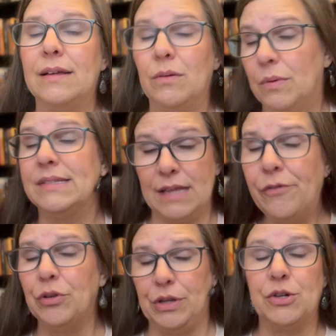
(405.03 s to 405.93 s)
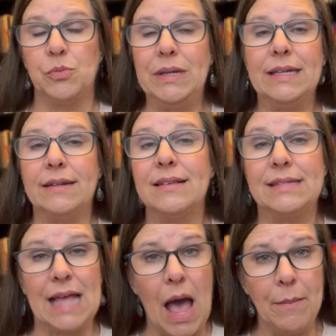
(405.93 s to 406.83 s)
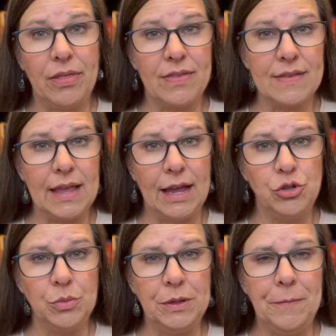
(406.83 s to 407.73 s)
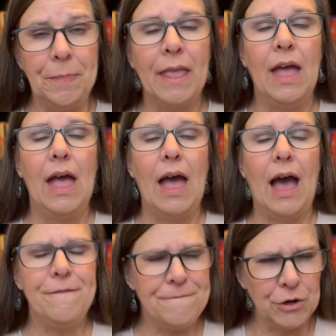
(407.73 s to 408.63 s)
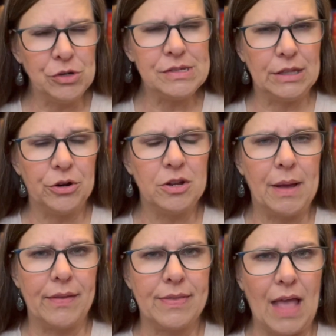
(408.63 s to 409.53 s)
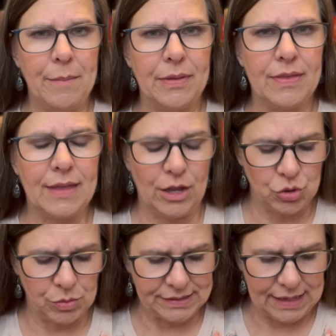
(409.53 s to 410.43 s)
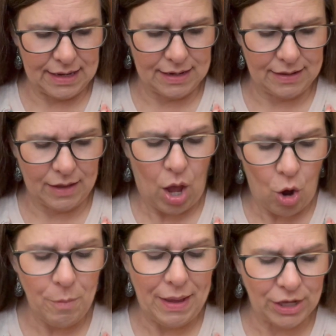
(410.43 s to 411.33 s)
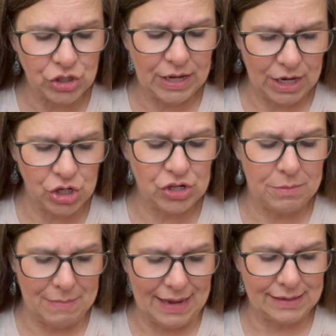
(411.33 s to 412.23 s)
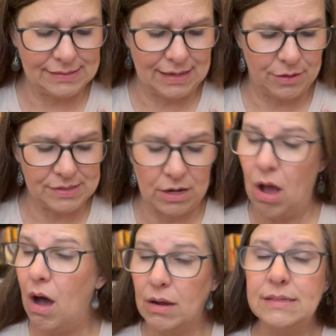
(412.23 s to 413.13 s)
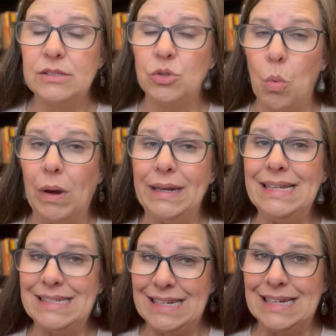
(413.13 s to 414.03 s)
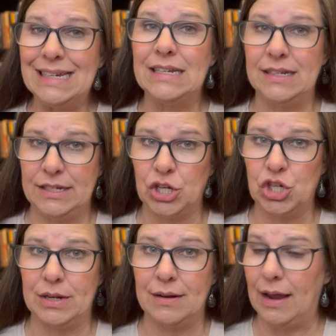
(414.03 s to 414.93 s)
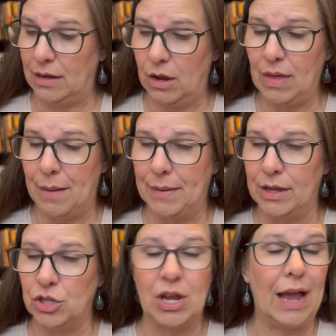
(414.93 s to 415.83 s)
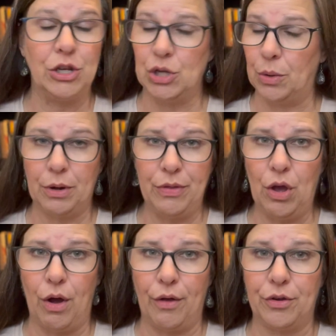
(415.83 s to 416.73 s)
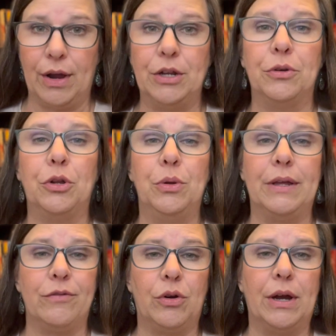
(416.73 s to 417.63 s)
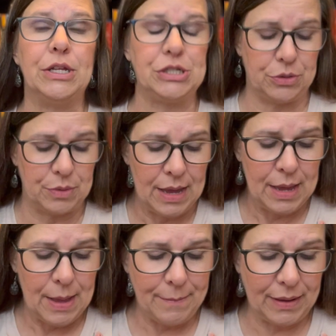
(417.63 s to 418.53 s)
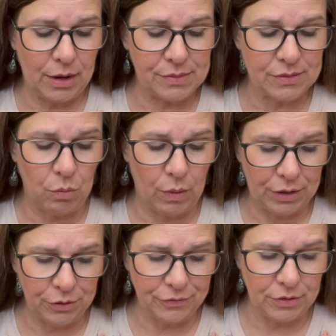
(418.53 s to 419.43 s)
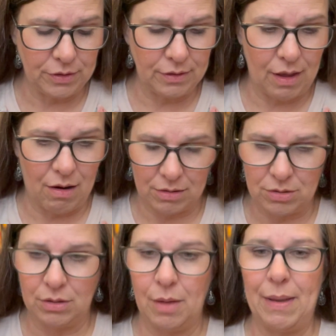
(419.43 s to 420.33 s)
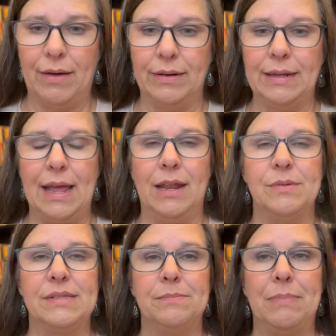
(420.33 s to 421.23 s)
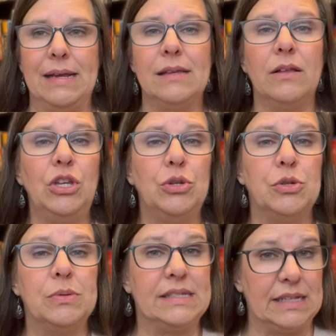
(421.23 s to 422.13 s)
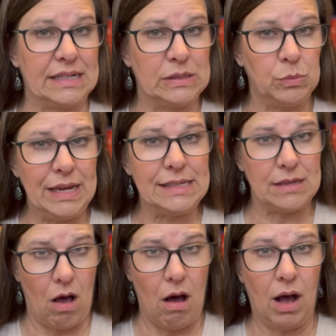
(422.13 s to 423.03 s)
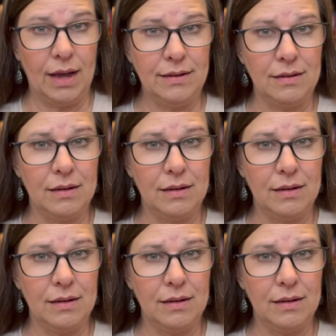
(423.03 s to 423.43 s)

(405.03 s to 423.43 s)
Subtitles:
Several years, we did a Sabbath schedule. I first learned about Sabbath schedules in the Home Education magazine. It was an August 2010 edition. I know that much. I don't know the author. I don't know who to give credit to, but it was a wonderful article about it. And it was basically you do 6 weeks on,